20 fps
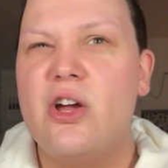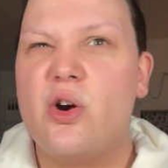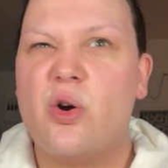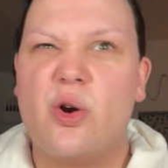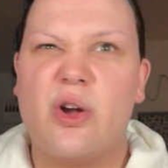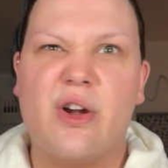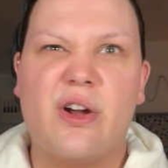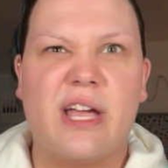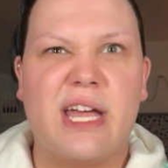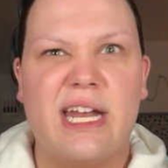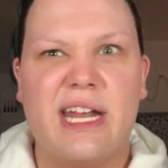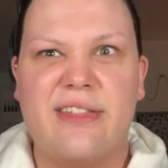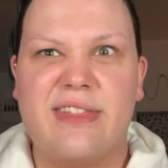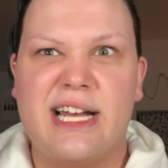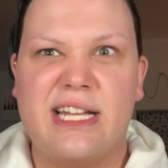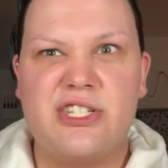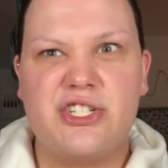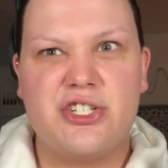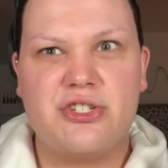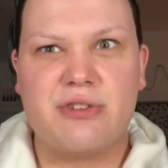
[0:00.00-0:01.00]
or you're getting
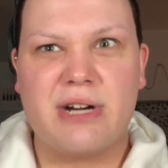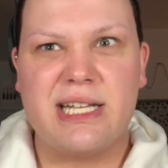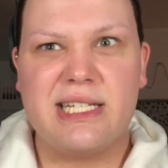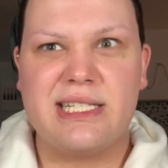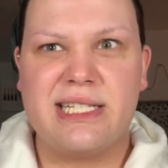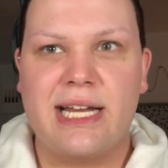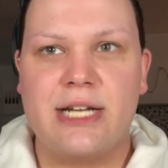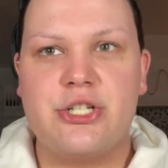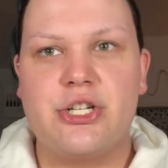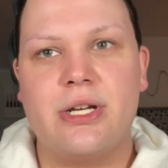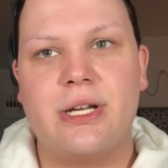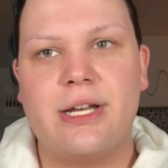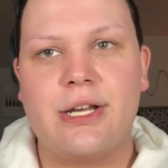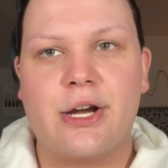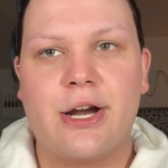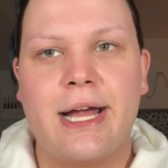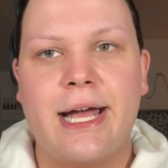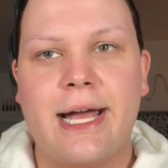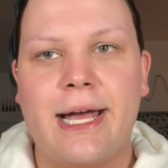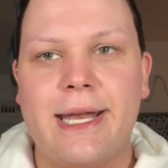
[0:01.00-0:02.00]
that stress tension in
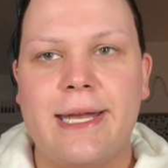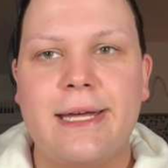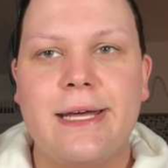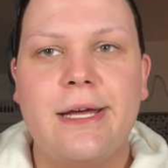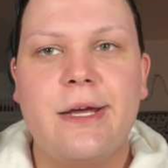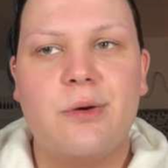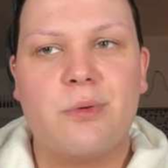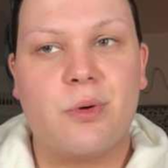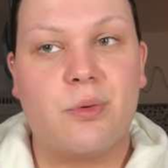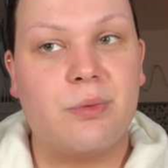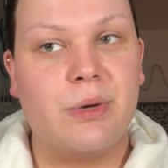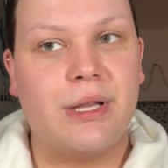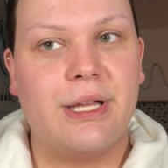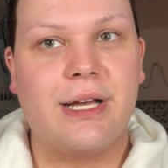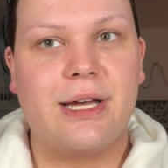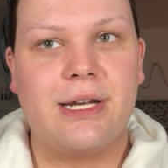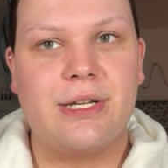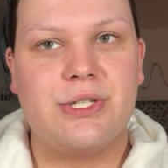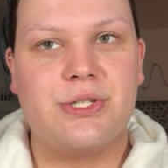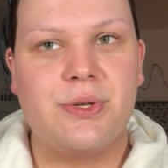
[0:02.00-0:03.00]
your head, we're really
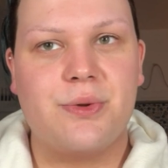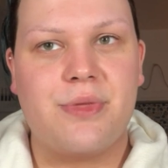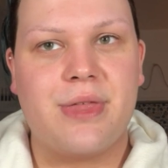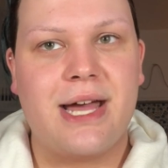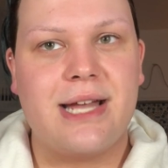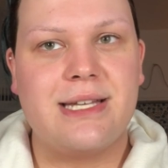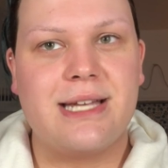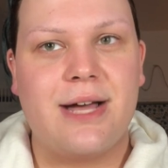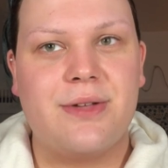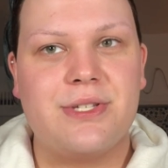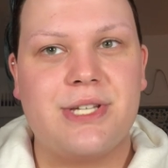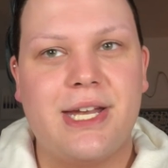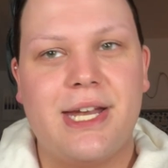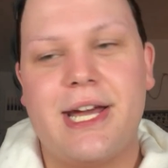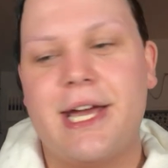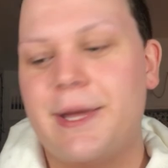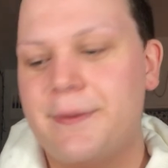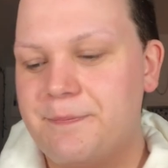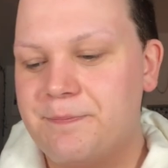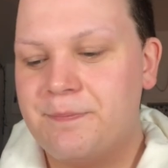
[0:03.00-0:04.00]
going to soothe that down
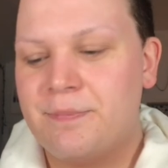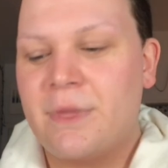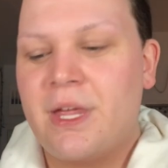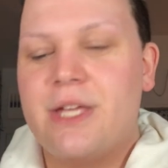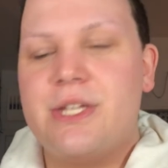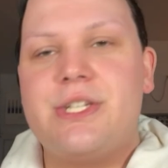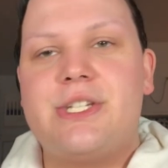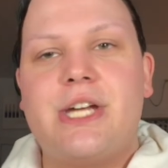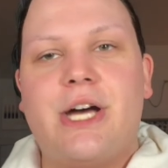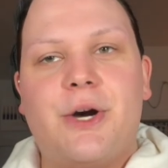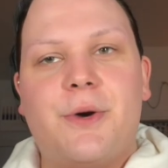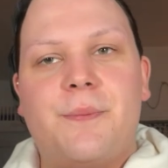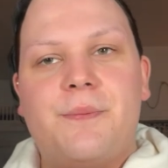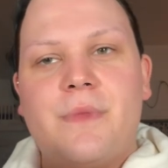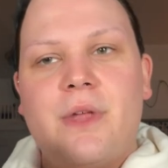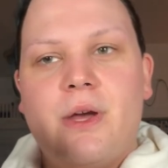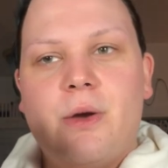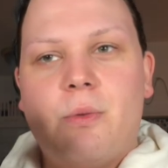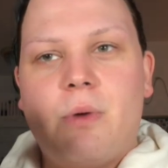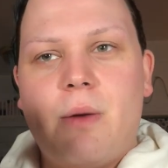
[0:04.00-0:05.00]
tonight. So,
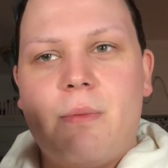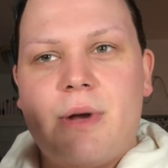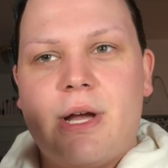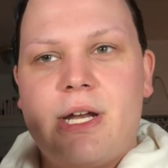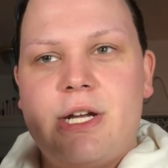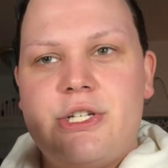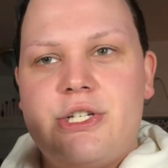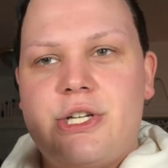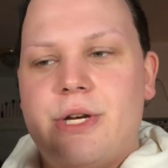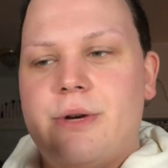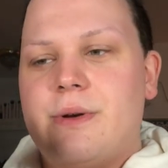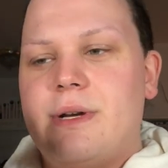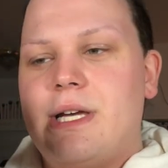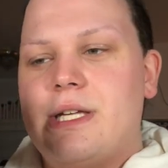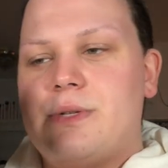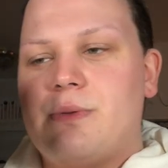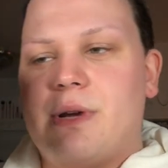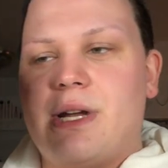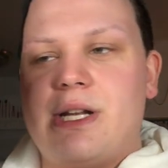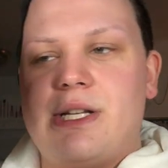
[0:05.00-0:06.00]
what we're going to do
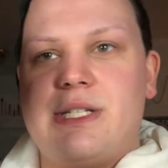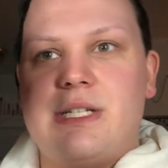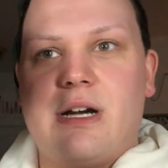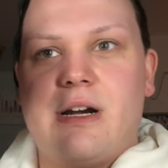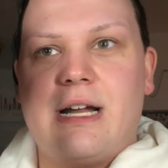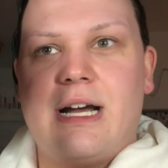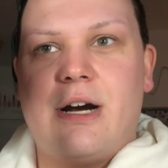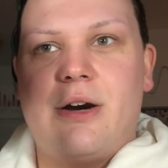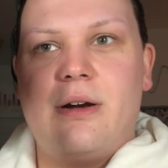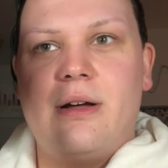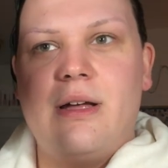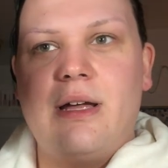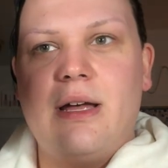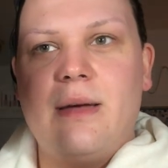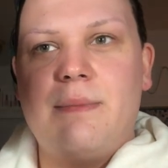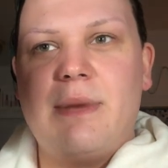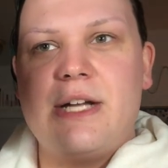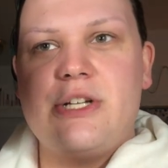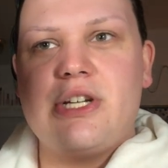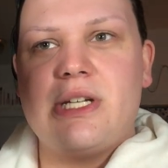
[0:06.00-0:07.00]
is we're going to start out
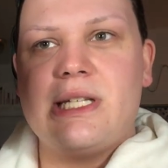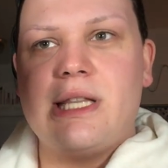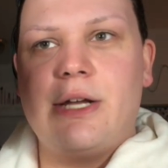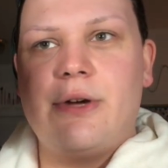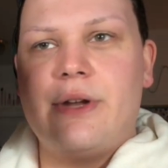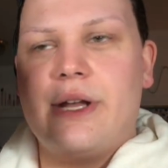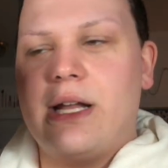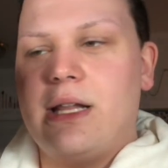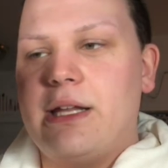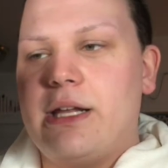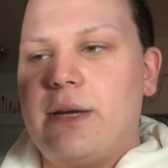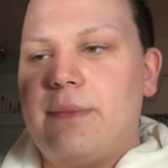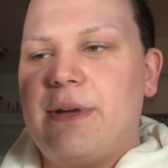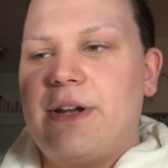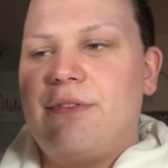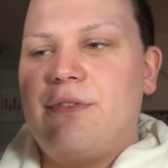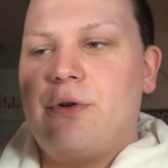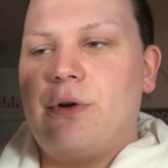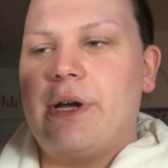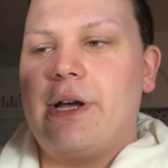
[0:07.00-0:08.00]
by just loading a little bit
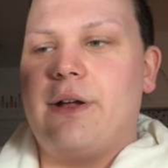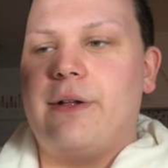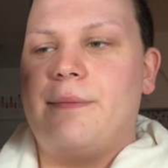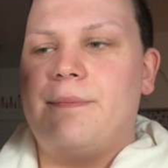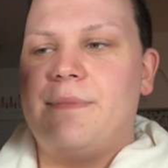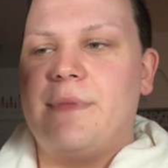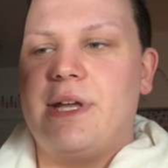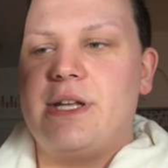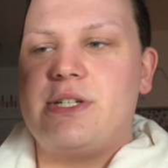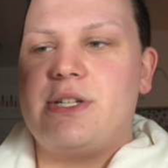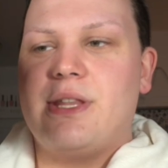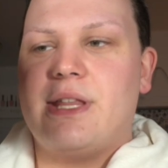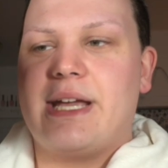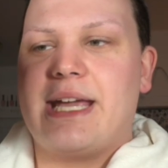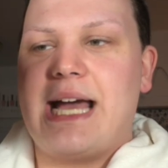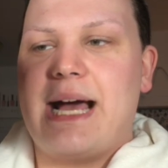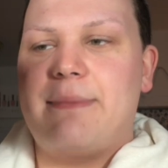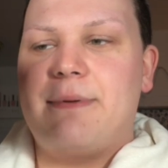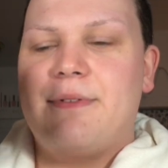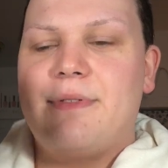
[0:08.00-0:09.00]
of oil into the
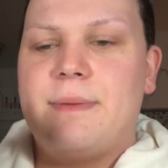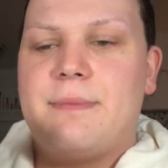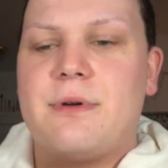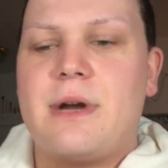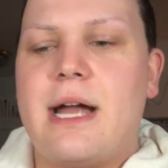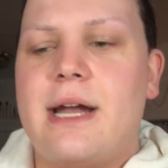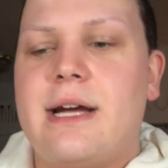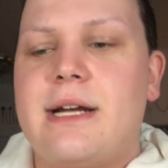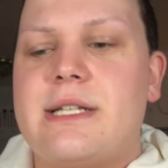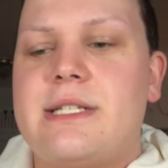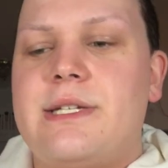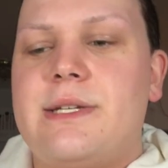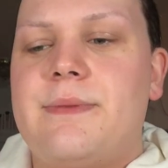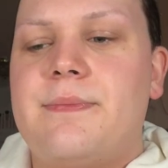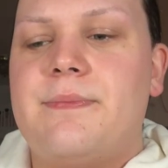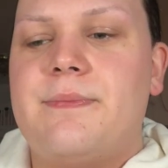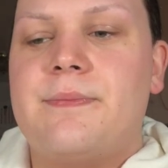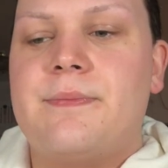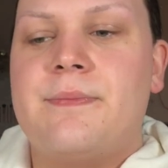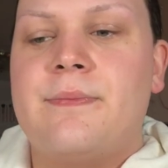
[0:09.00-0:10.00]
cap of the product.
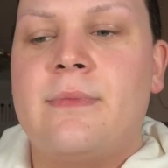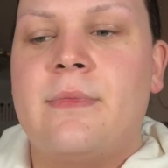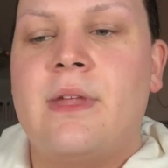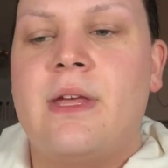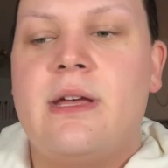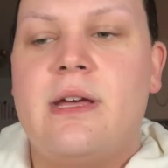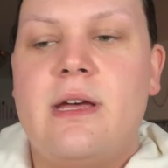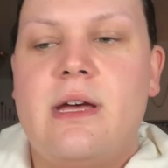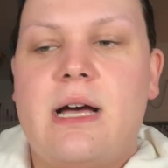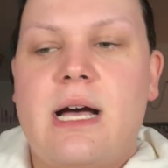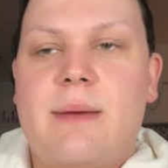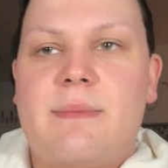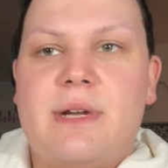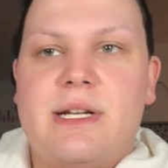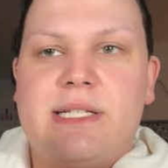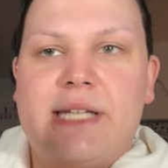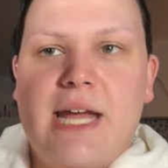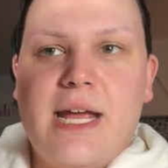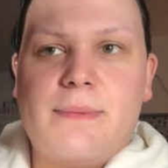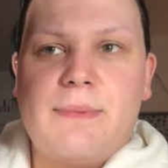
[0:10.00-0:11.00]
I'm gonna
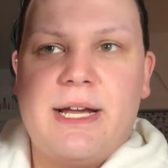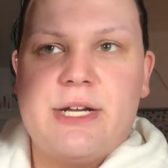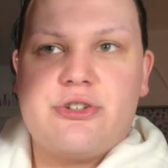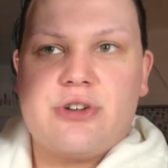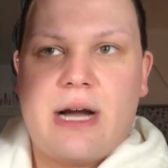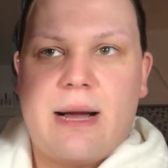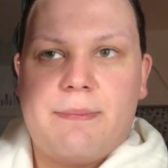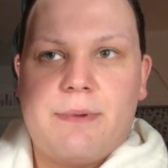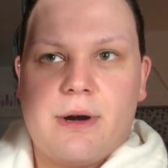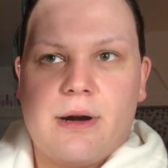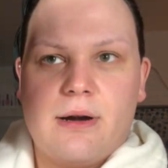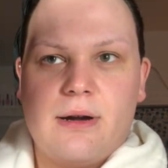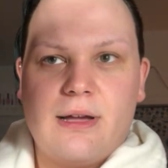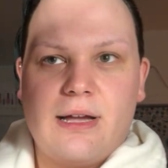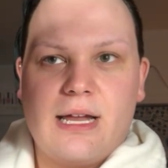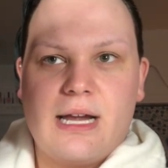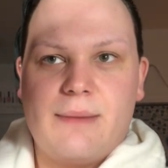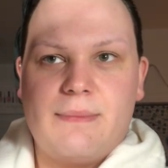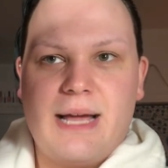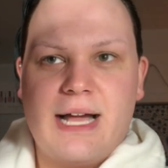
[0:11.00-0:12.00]
take my dropper
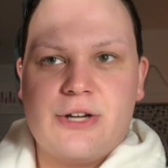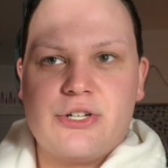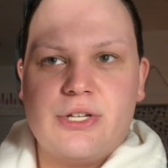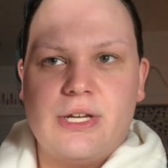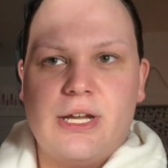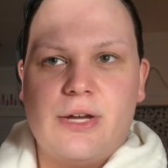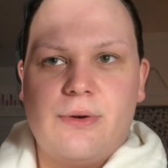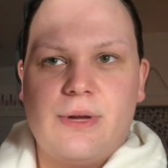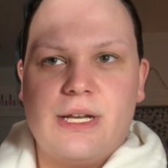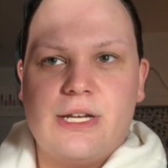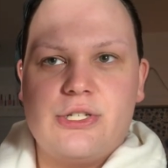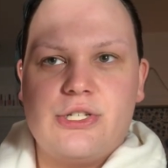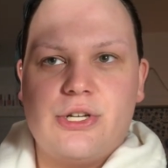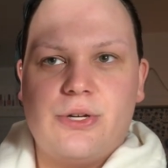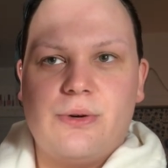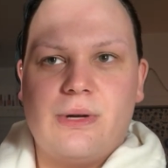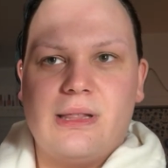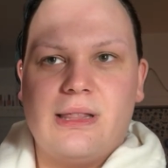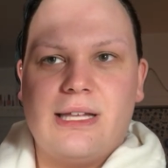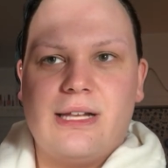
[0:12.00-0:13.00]
and I'm actually going to
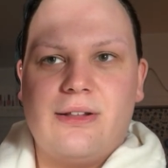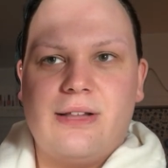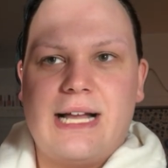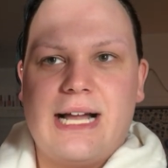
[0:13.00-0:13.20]
do a little